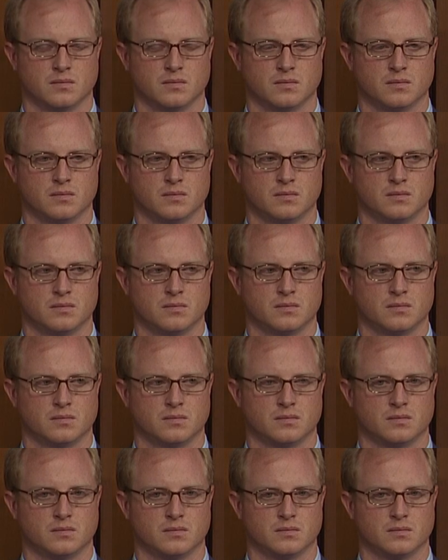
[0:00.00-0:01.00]

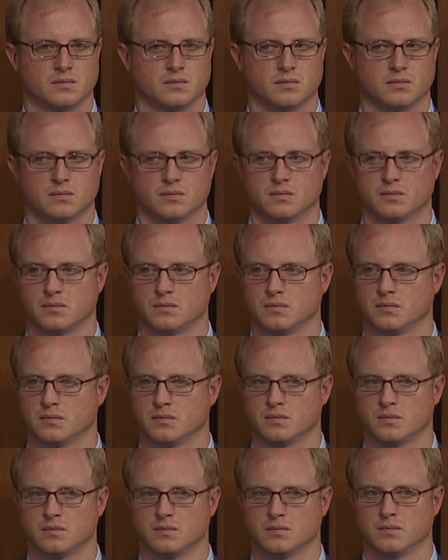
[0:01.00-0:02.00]

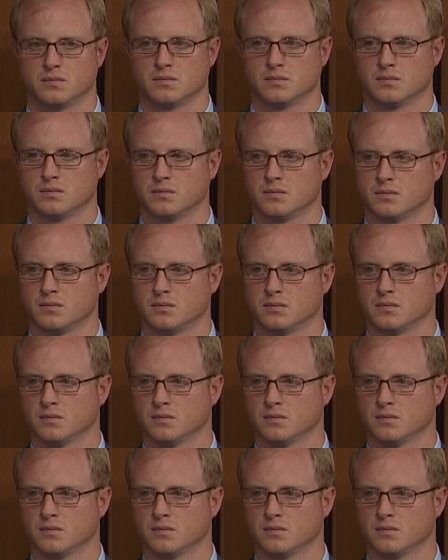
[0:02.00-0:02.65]
No words are spoken by the person on screen.